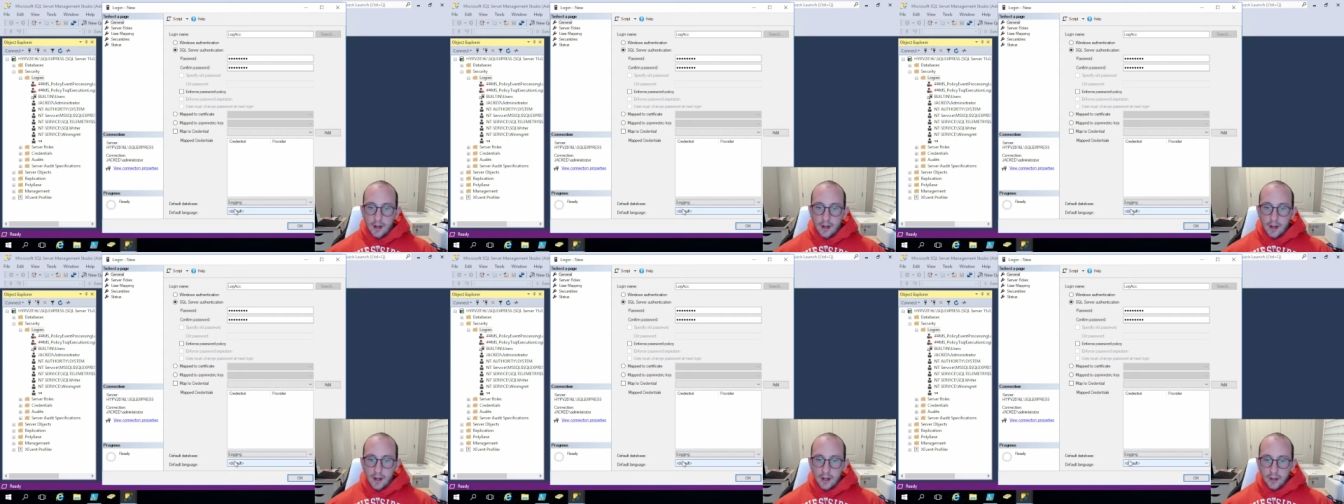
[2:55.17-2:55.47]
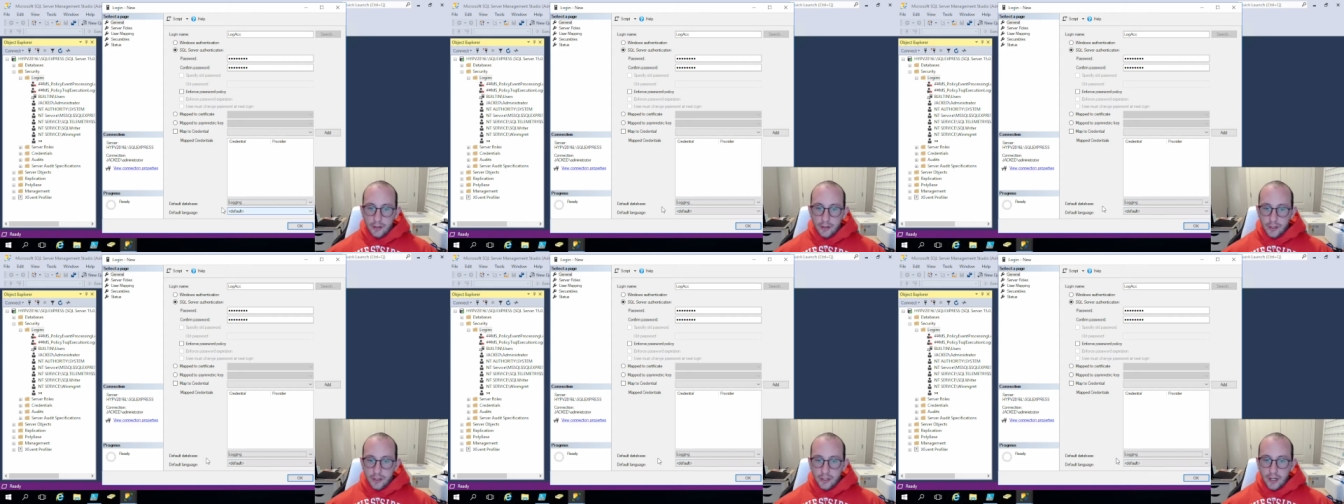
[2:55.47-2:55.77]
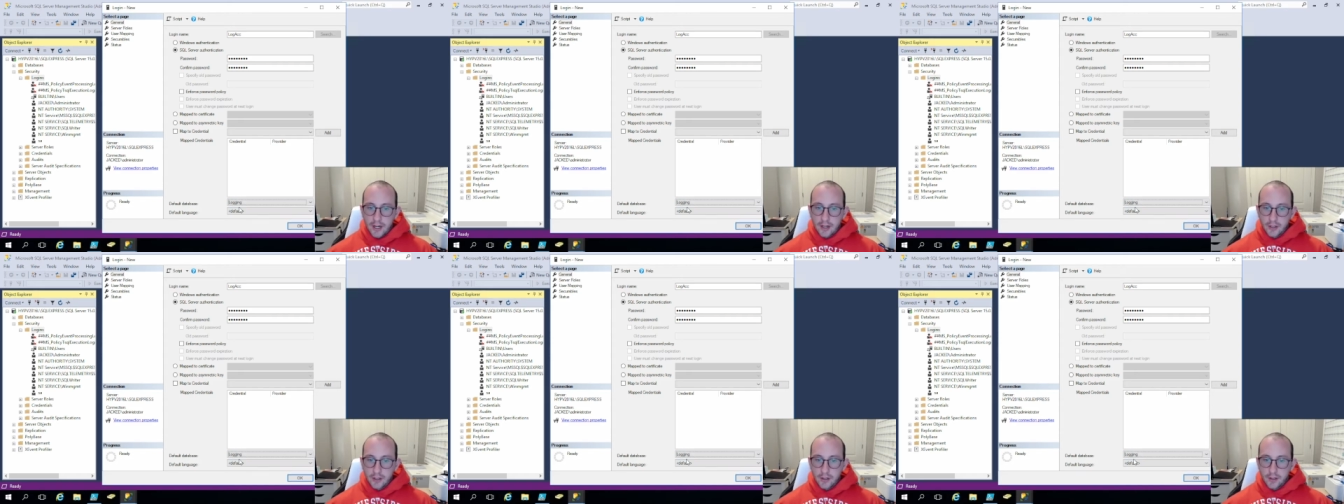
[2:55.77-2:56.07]
I'll just
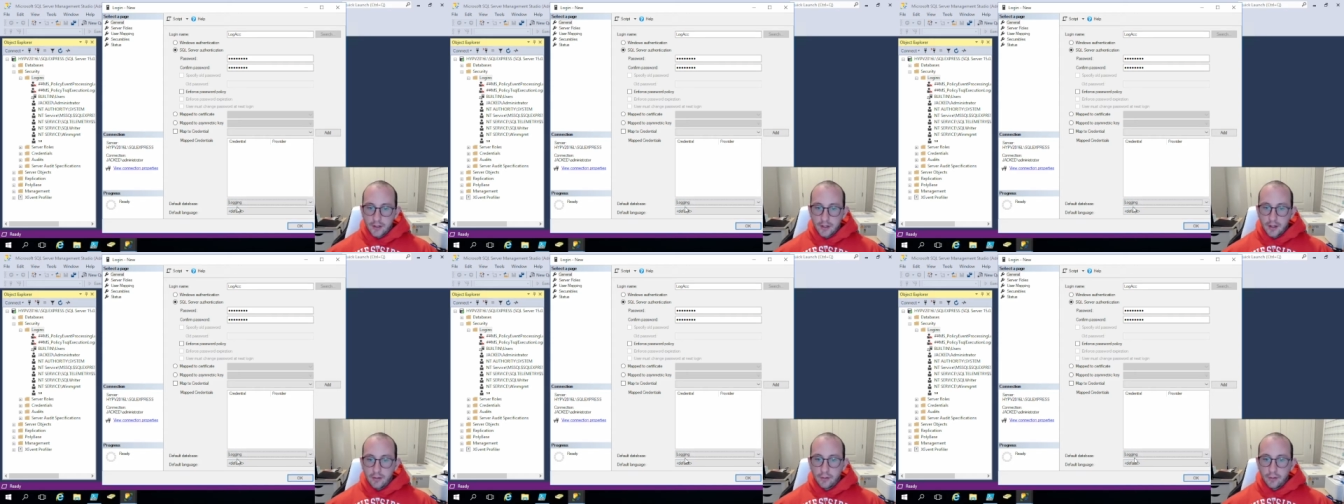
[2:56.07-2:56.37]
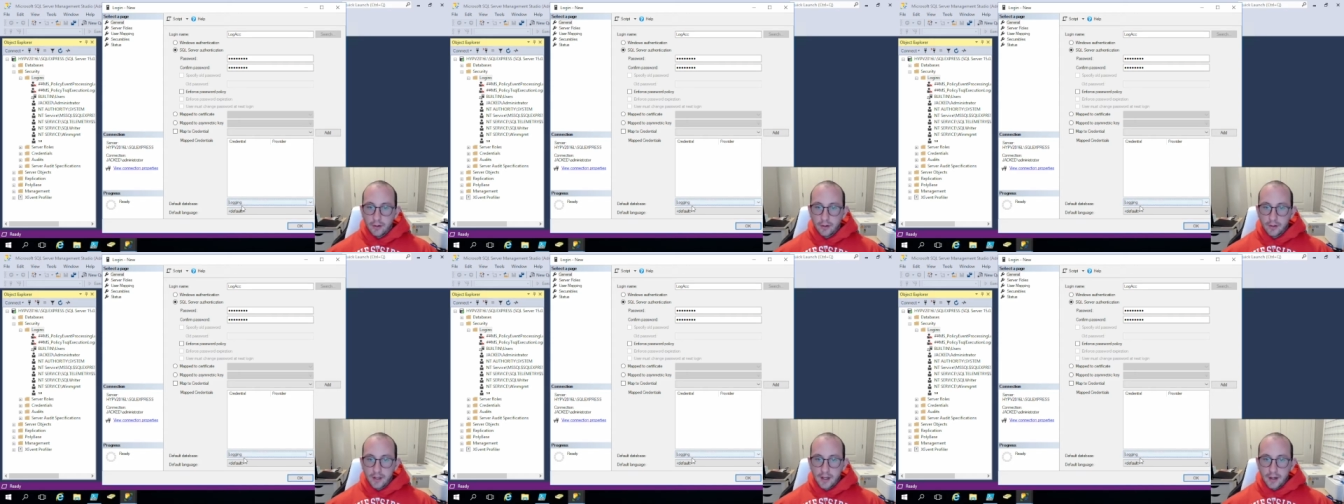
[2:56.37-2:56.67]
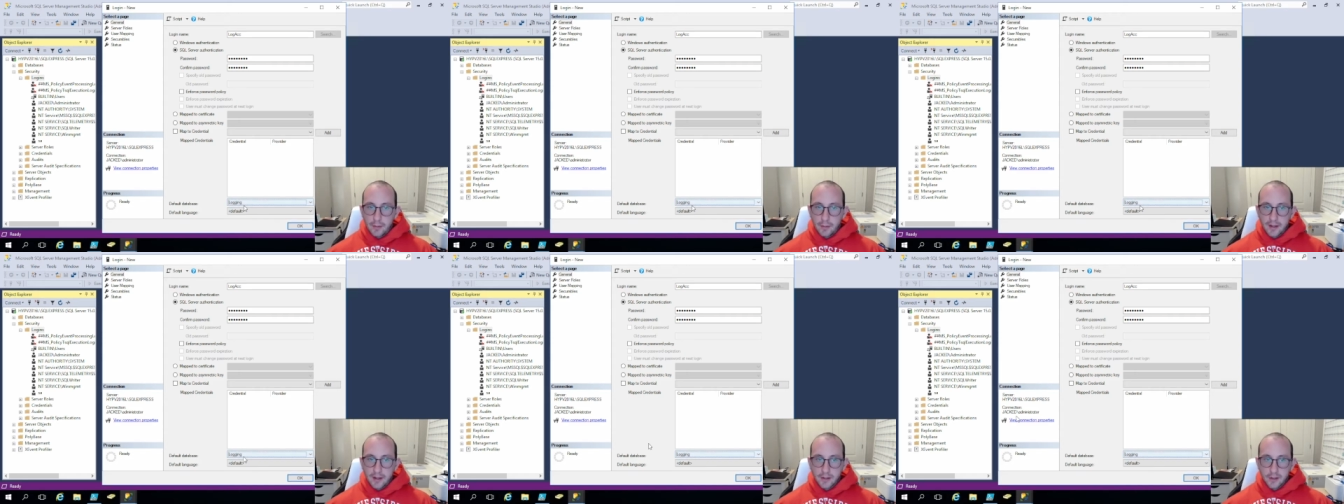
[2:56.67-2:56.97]
change the default
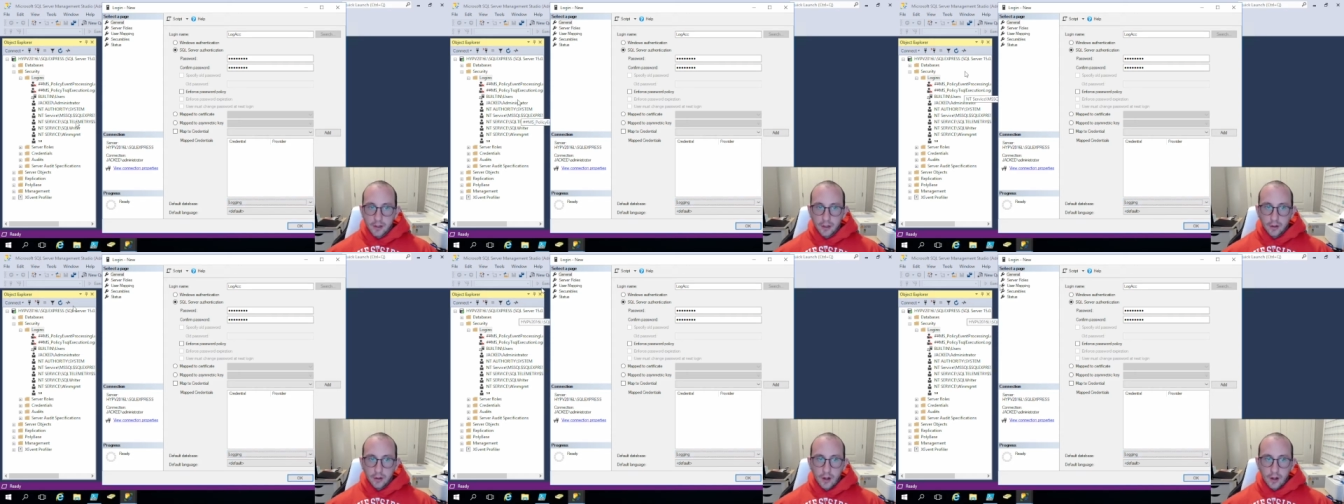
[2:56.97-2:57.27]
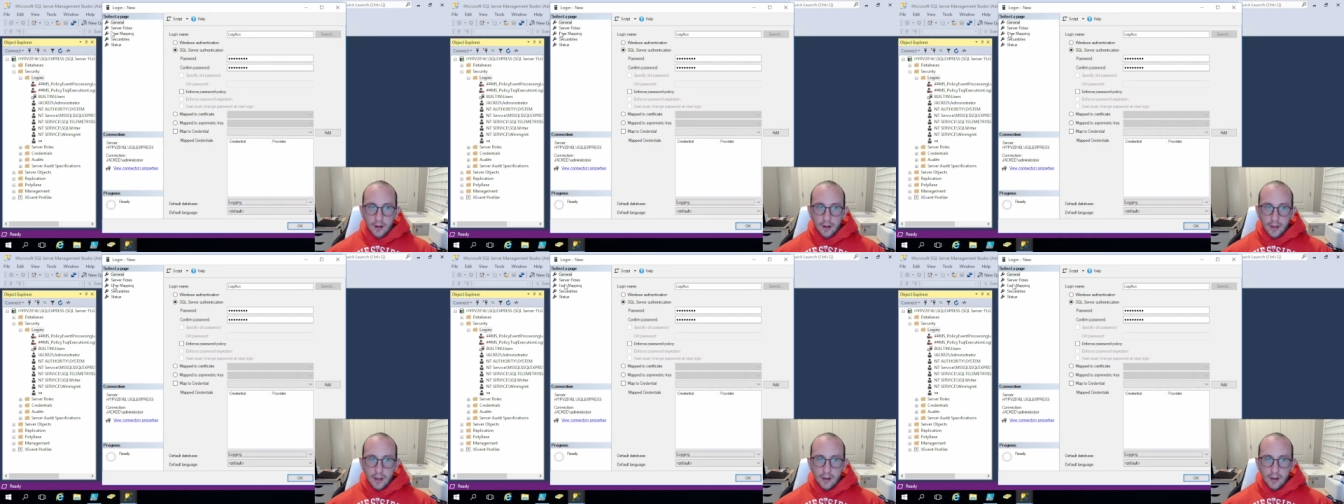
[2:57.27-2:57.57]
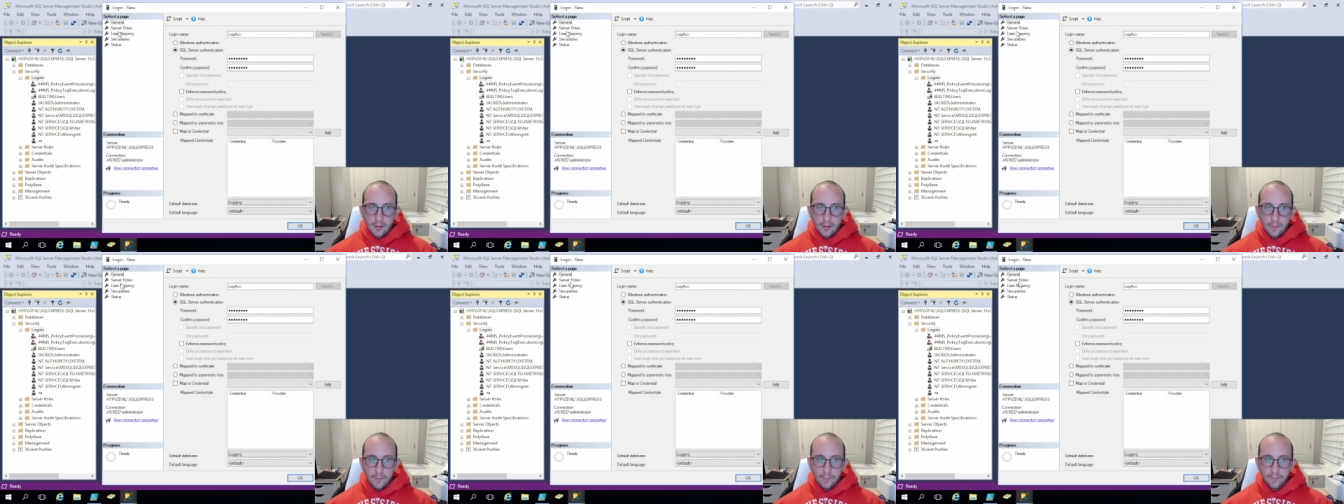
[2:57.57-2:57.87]
database to
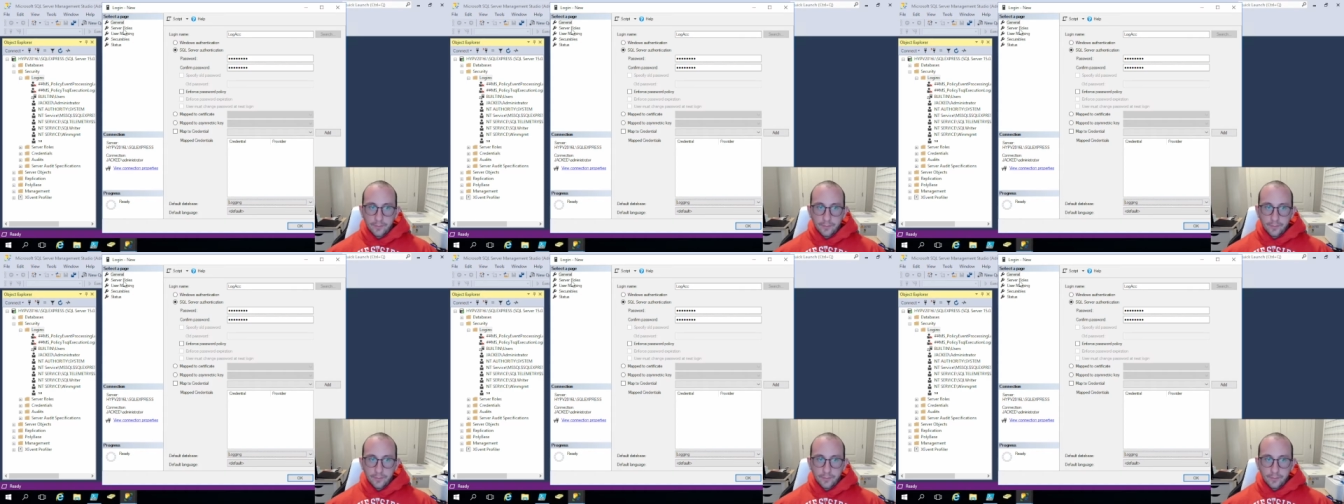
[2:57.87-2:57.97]
logging.